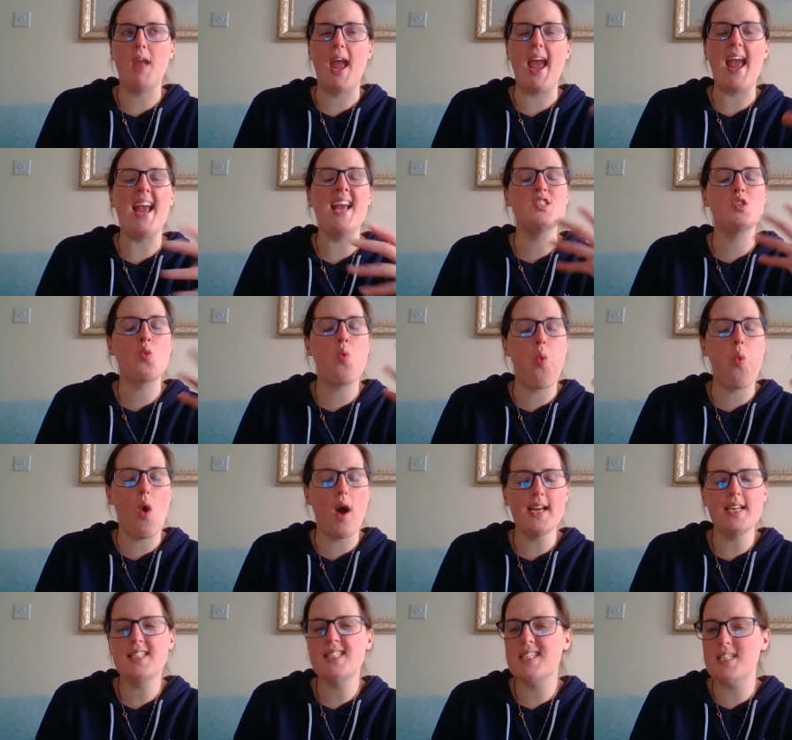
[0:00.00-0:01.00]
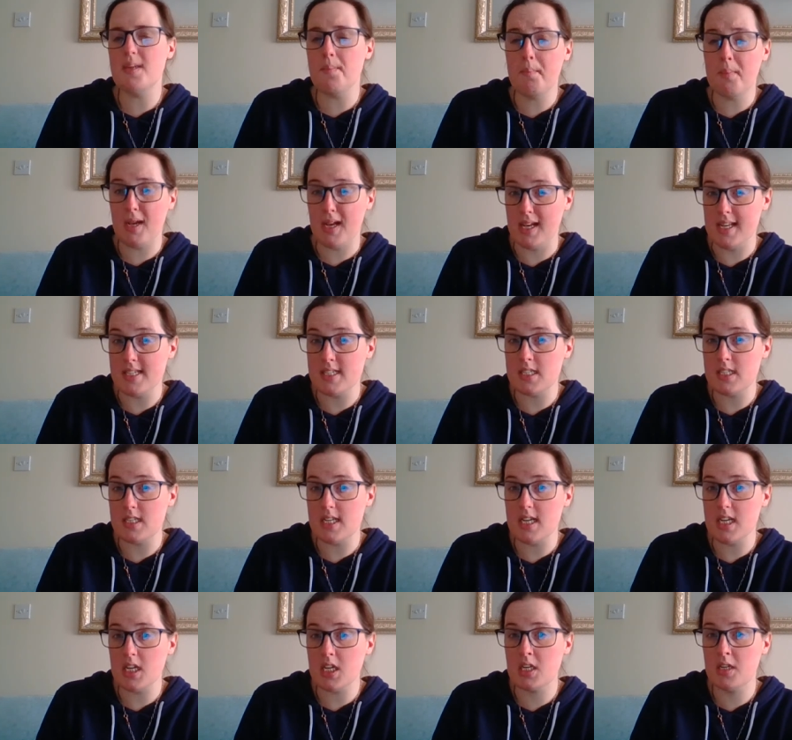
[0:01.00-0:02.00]
it's quite
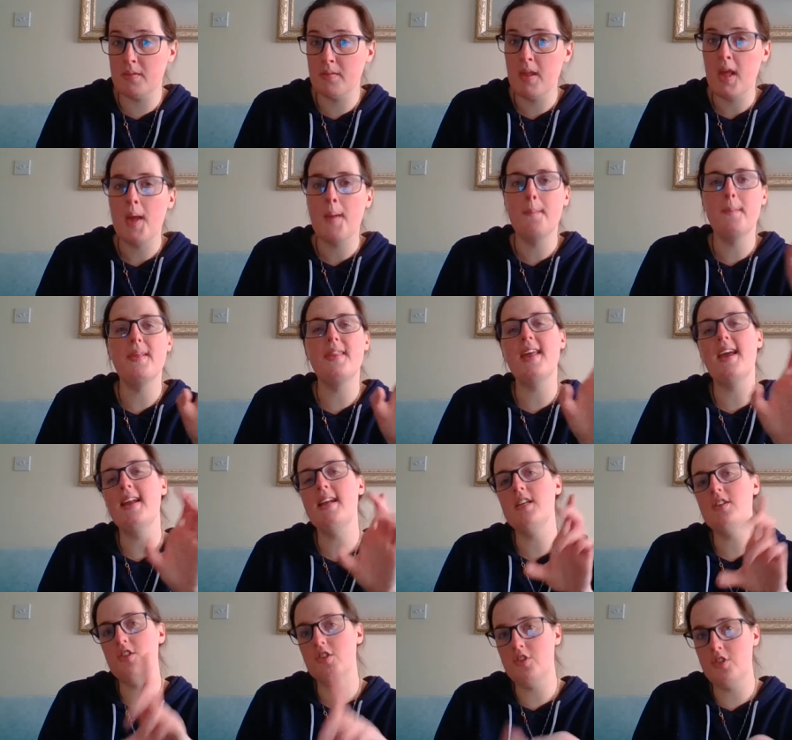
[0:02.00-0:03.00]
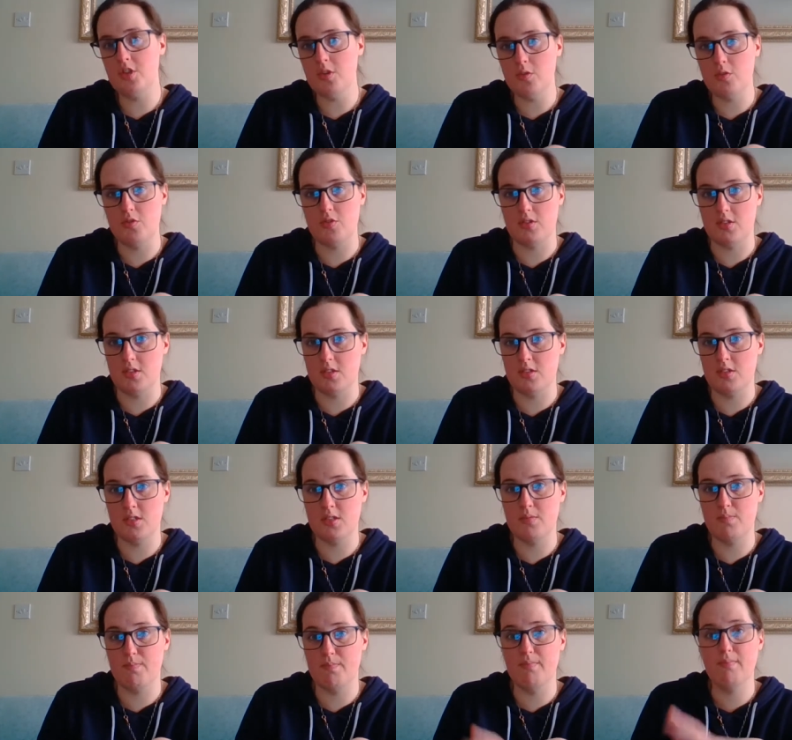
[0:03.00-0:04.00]
simplistic, but then it's a
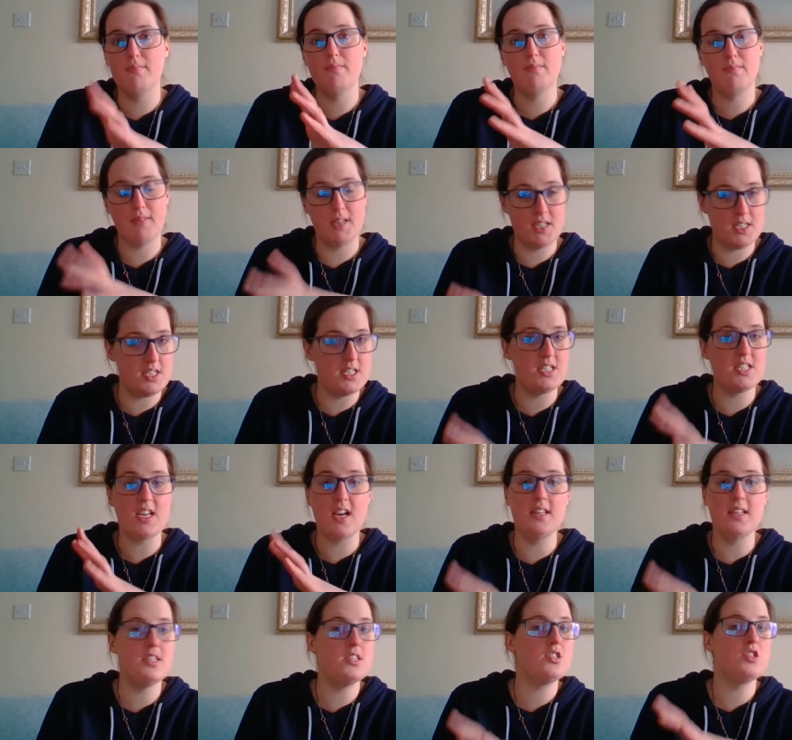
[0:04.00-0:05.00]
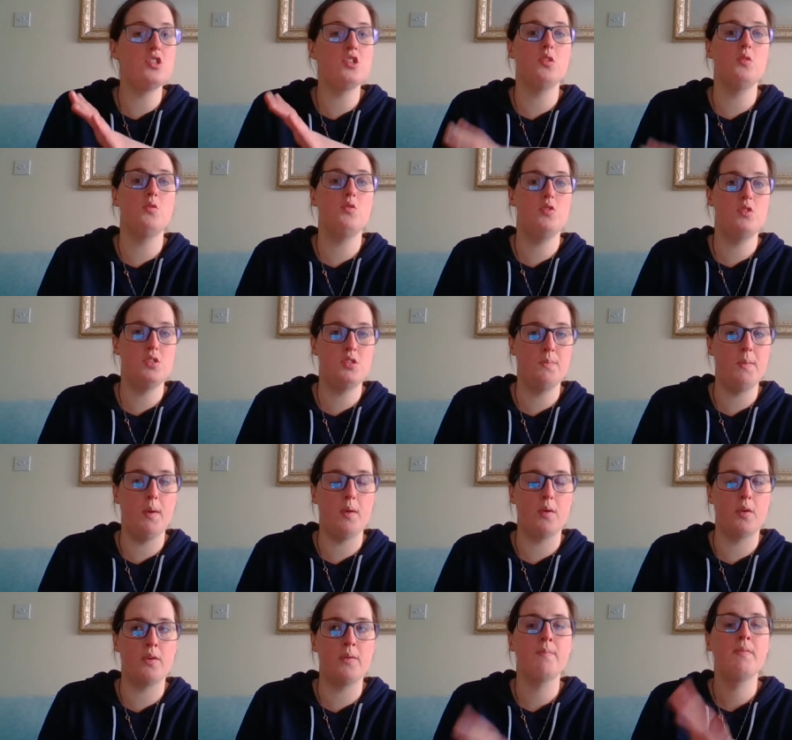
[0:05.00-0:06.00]
children's, it's designed as a children's book.